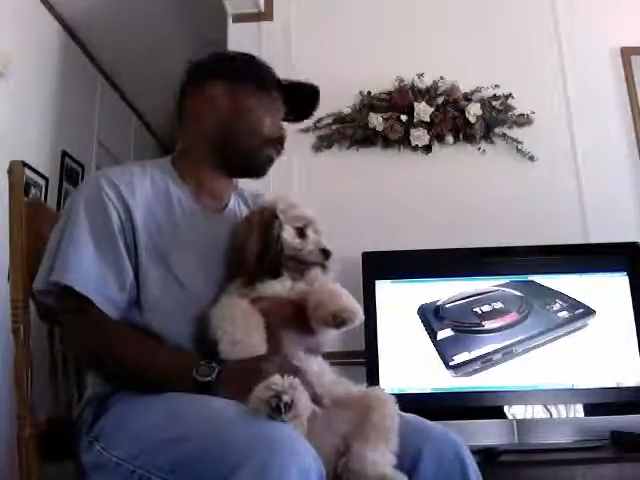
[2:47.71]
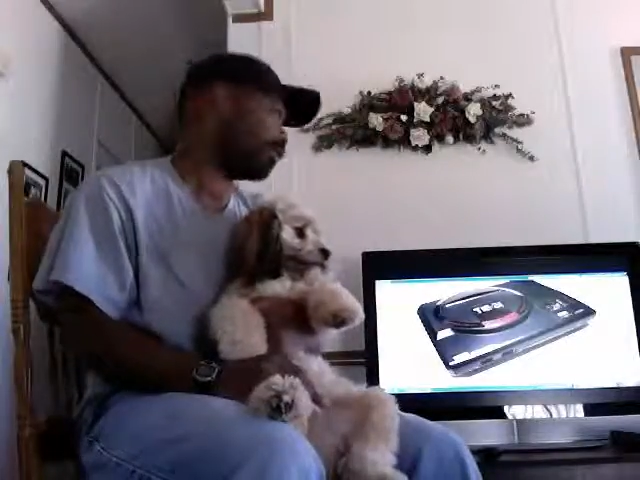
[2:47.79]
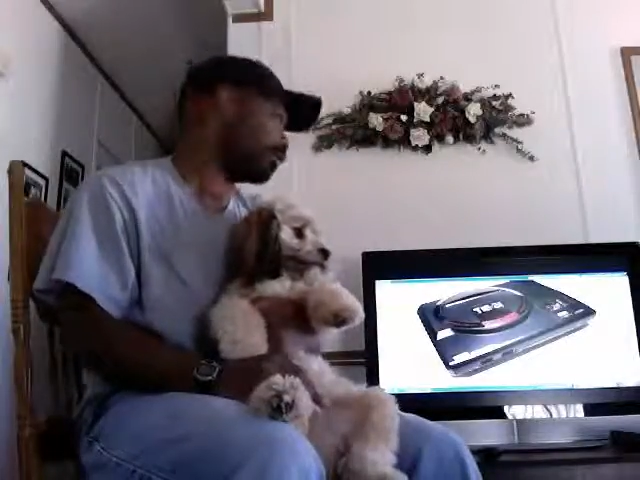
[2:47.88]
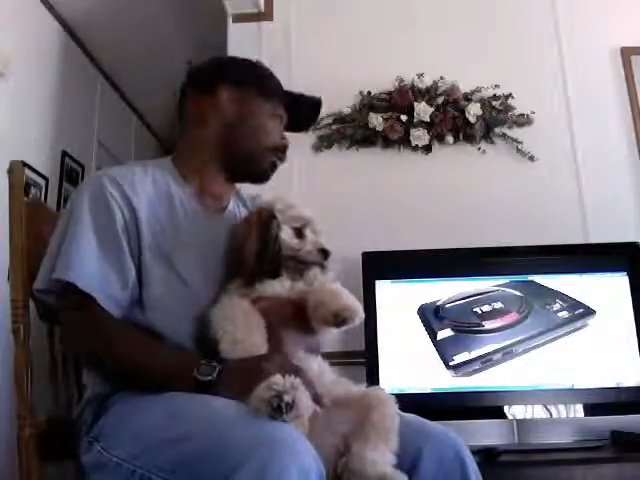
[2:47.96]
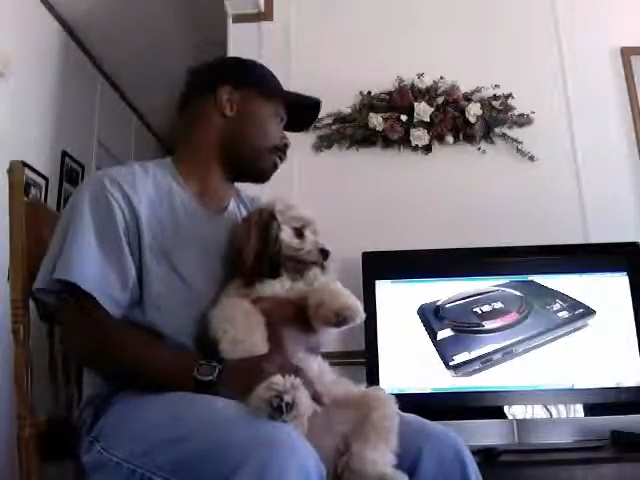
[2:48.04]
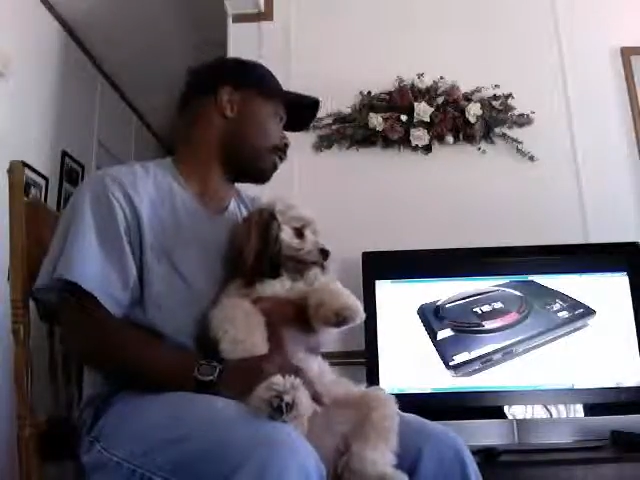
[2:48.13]

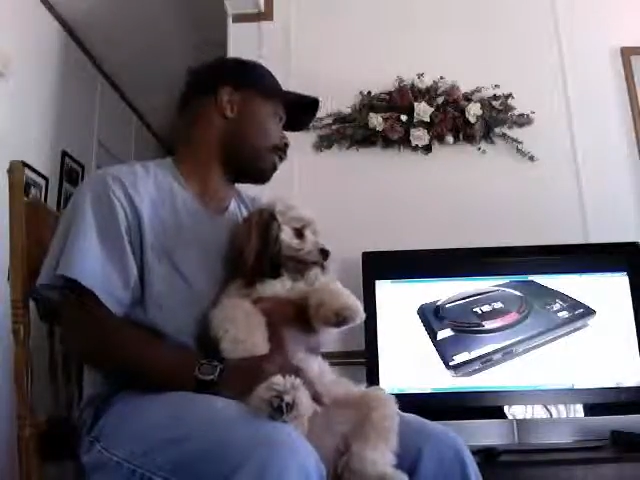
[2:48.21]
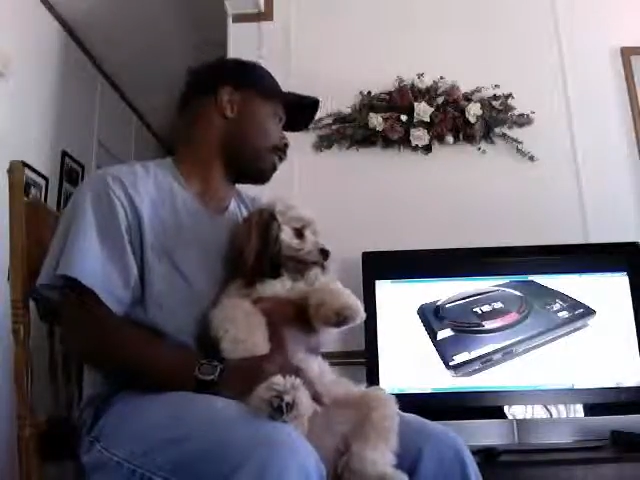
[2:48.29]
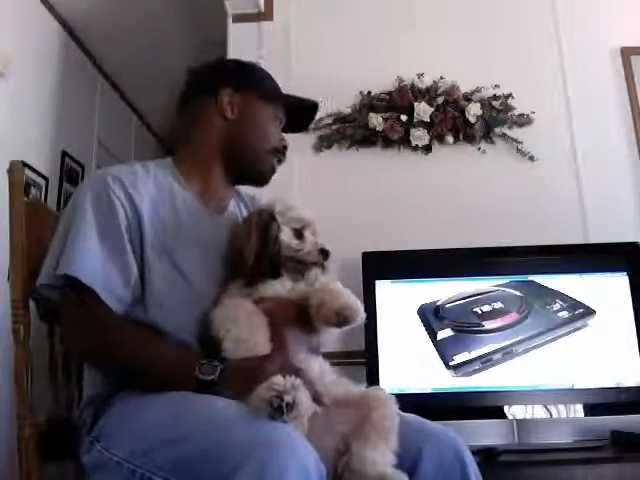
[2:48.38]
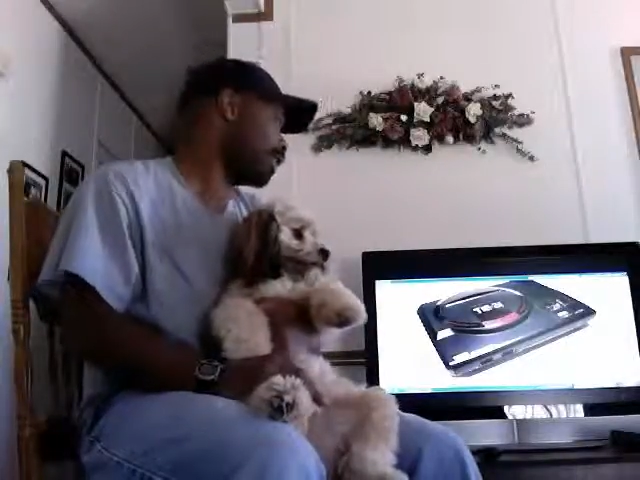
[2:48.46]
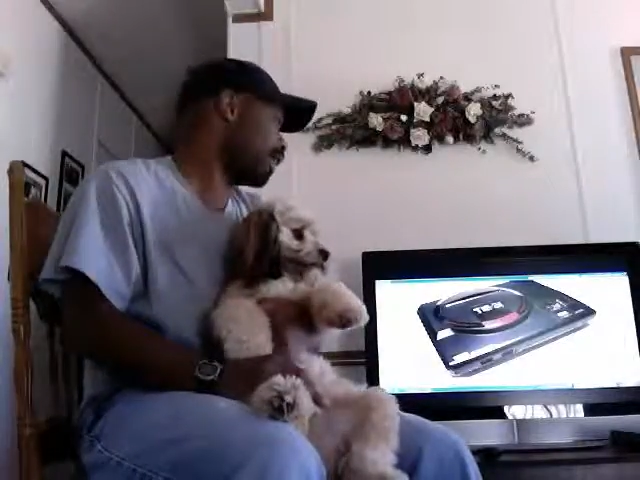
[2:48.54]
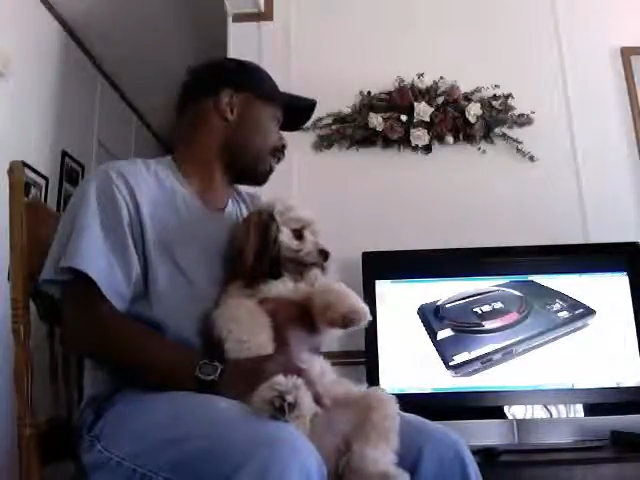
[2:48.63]
So
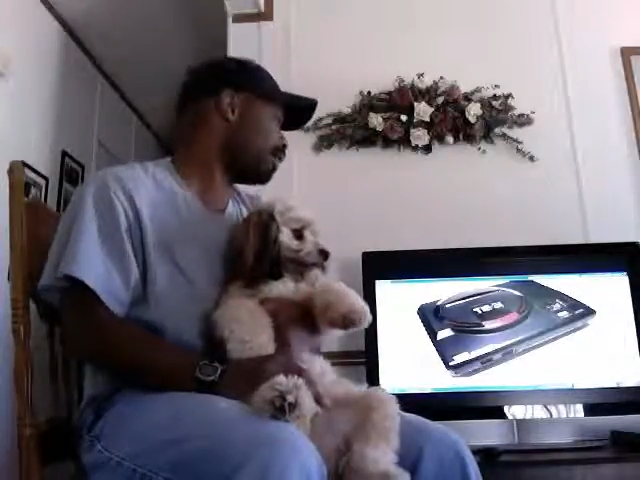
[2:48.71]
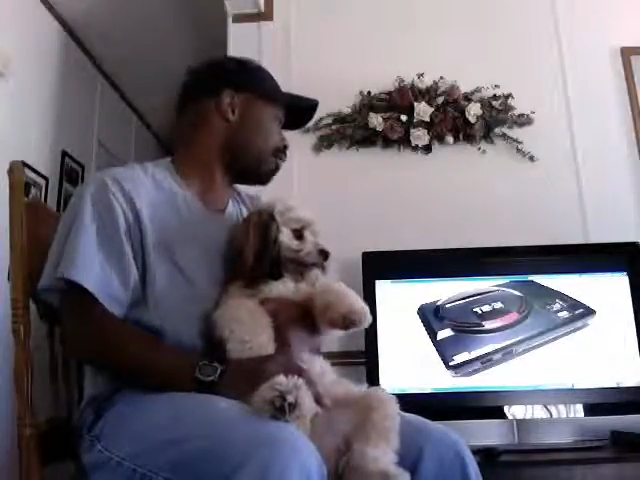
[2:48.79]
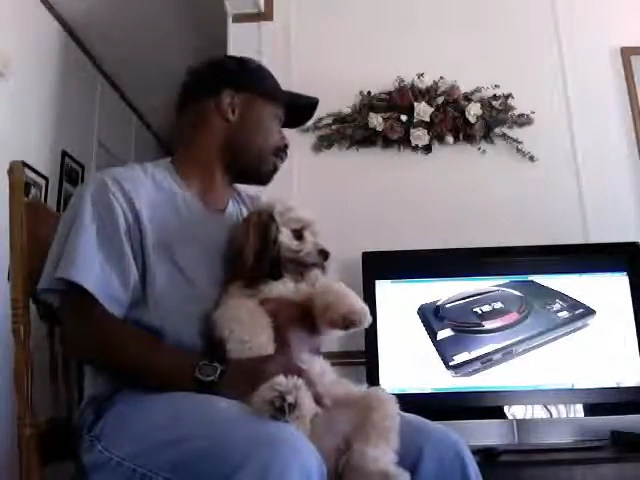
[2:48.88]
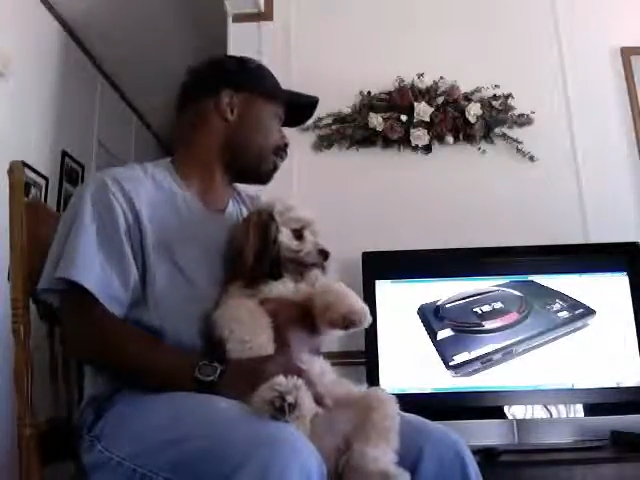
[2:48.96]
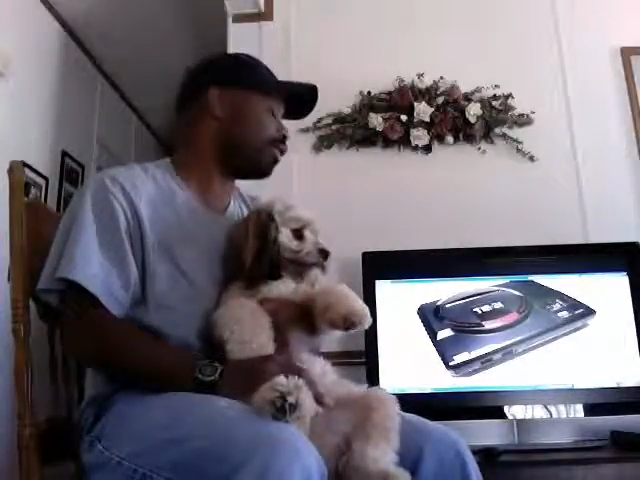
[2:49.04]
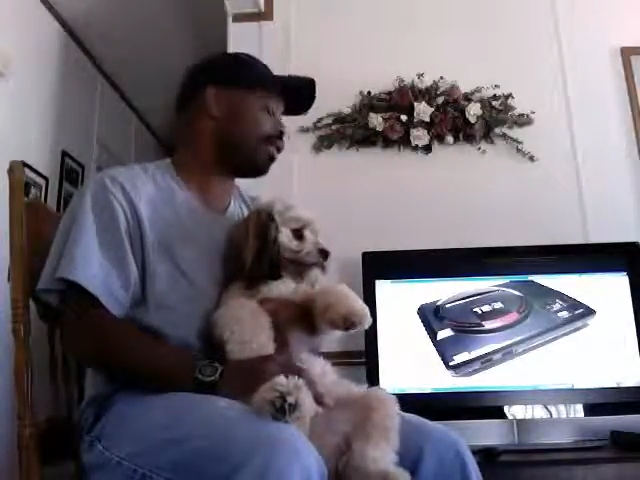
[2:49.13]
I just
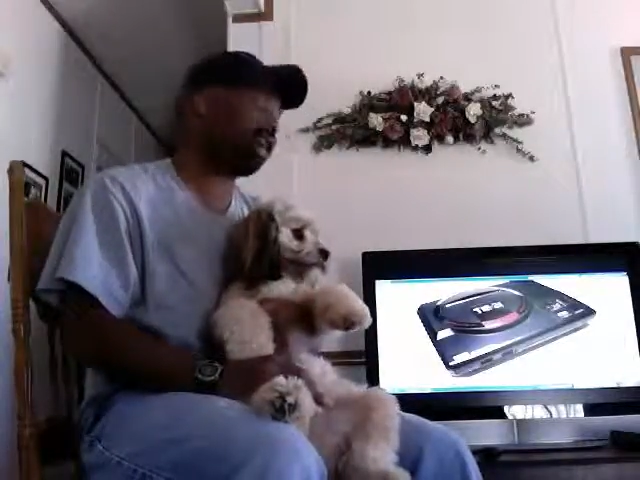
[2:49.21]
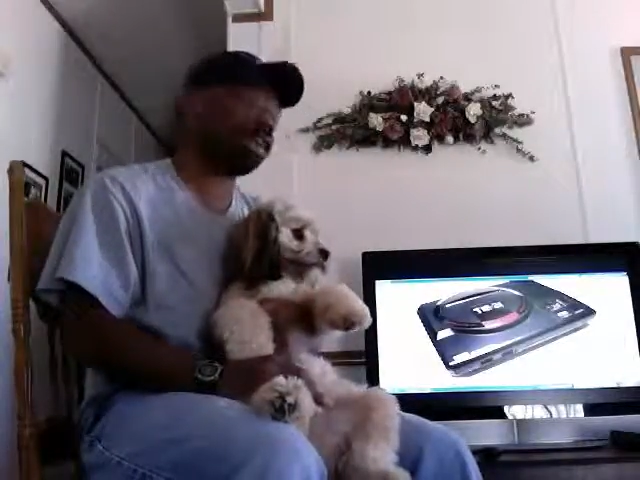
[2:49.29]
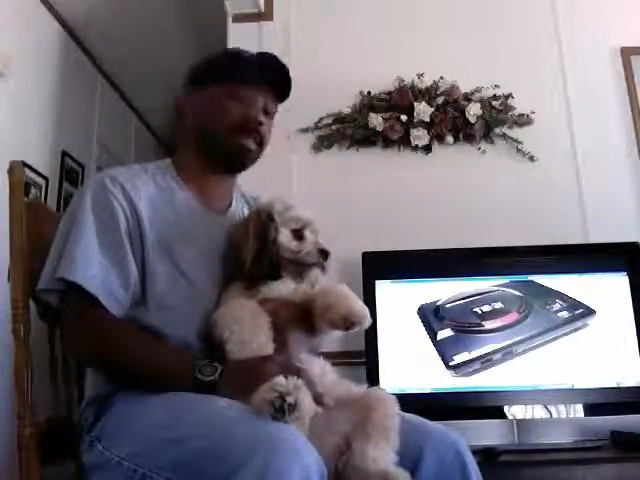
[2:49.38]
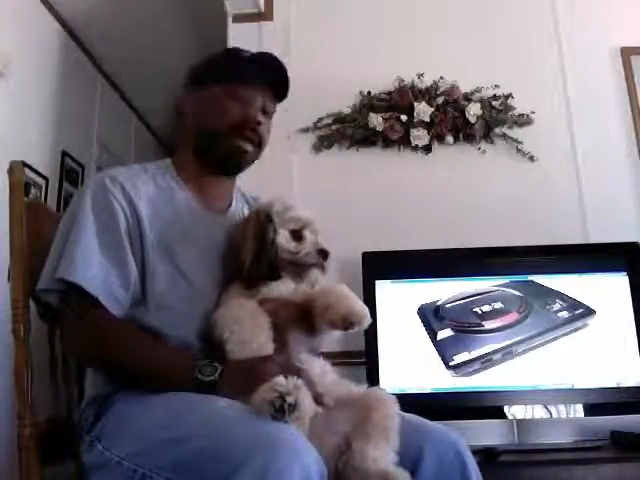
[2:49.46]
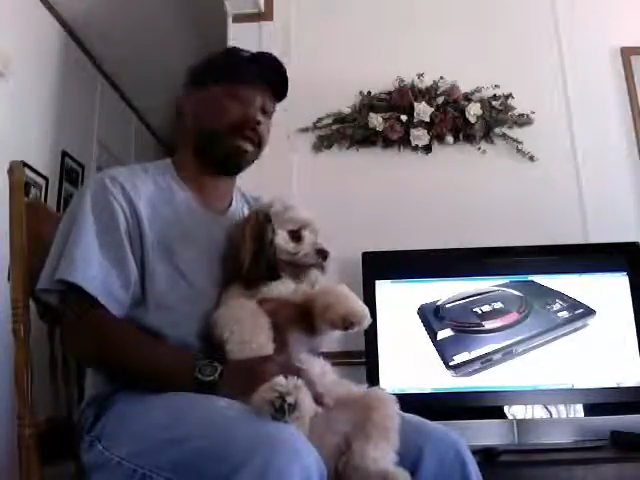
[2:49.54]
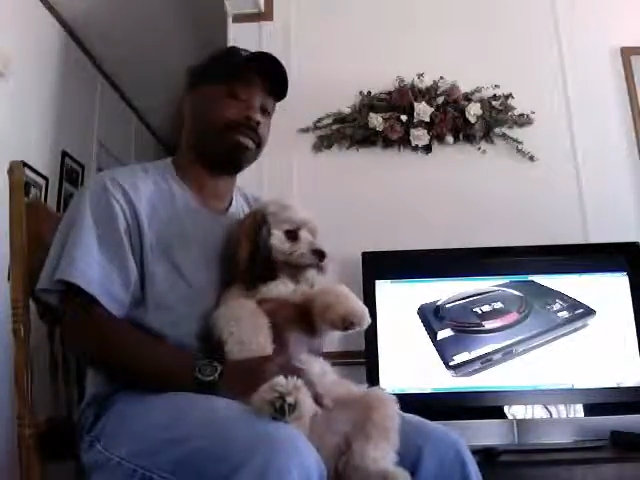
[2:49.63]
wanted to talk
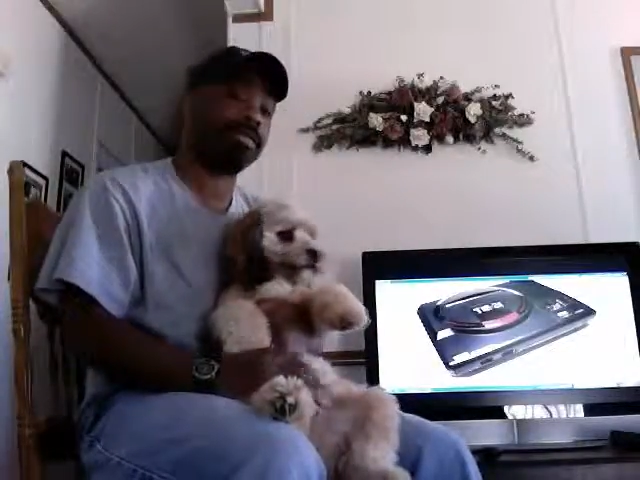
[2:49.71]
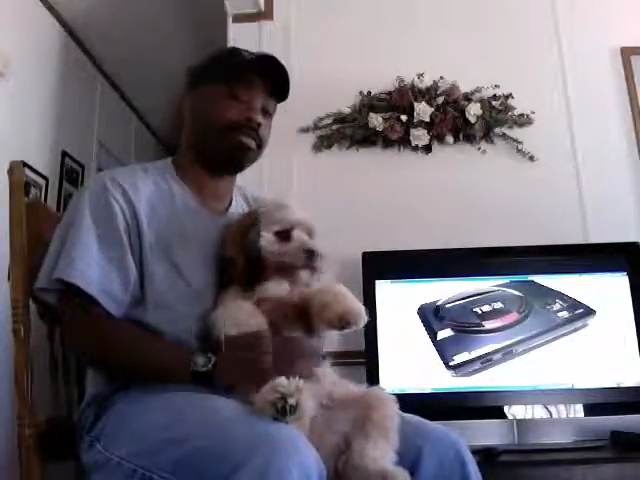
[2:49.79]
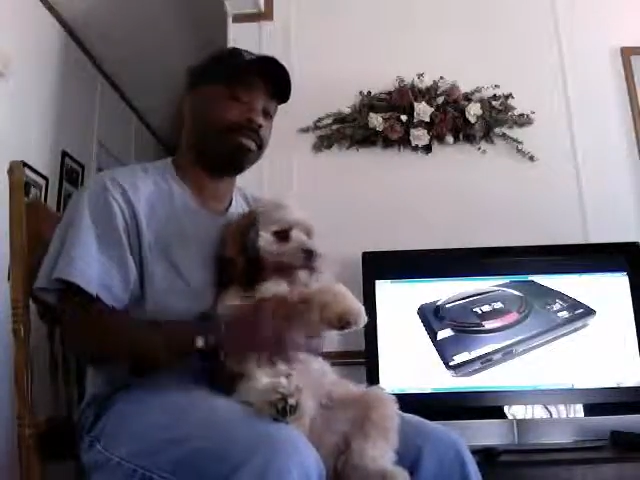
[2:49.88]
about